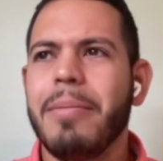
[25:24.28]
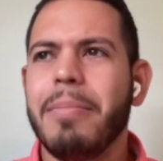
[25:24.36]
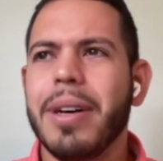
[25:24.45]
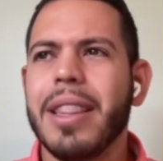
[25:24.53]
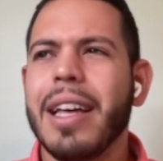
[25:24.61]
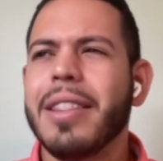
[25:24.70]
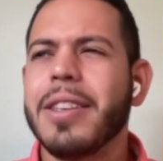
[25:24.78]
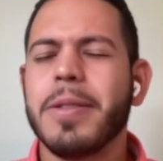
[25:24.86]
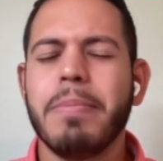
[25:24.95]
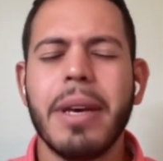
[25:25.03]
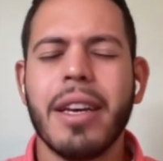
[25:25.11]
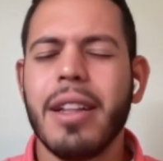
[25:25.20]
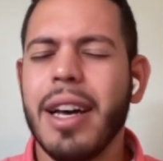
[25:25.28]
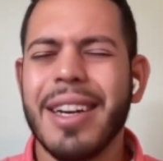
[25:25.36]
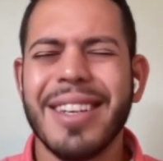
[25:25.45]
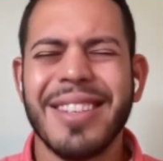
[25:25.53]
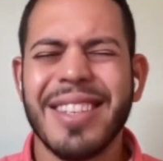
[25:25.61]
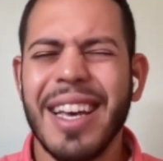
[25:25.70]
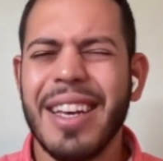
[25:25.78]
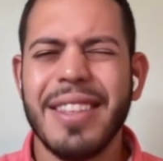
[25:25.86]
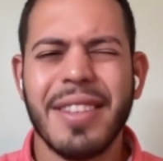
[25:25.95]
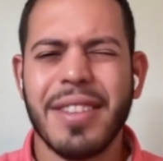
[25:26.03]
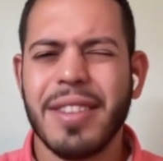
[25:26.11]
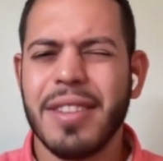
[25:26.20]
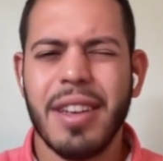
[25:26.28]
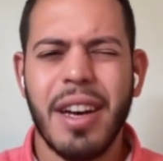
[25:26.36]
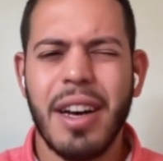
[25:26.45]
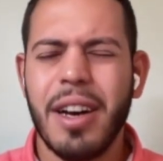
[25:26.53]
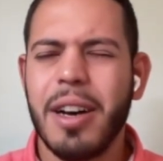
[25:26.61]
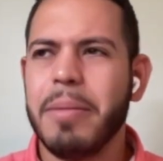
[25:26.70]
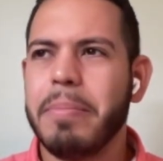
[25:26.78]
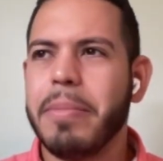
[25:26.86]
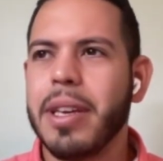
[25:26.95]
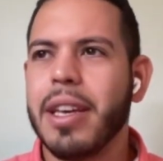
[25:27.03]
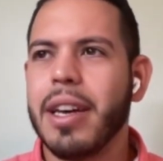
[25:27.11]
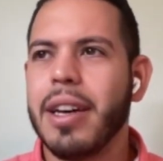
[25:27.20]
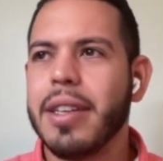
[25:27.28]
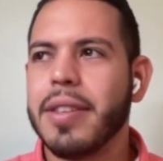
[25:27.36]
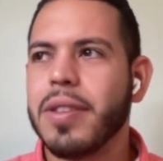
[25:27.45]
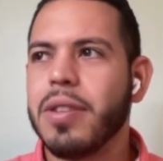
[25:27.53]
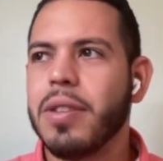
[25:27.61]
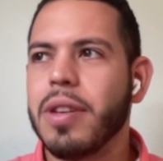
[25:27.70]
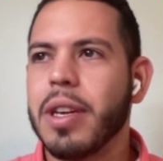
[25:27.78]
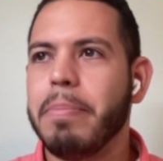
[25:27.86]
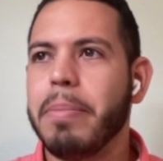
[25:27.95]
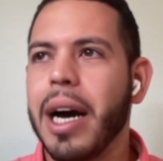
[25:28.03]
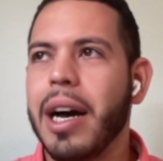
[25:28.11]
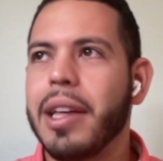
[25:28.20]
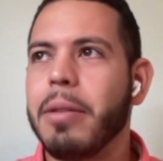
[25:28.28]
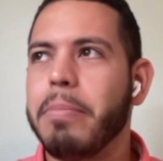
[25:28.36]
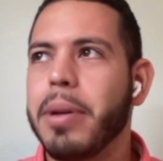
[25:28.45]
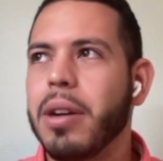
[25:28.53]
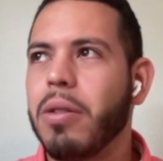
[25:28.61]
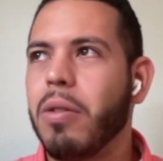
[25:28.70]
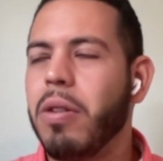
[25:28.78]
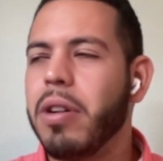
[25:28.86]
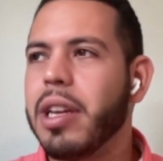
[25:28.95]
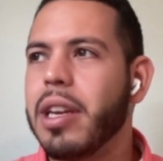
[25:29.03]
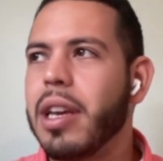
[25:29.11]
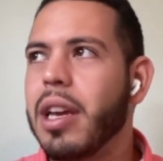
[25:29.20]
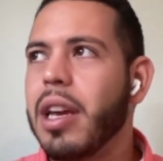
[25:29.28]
But that doesn't make a lot of sense because you can buy the Bitcoin.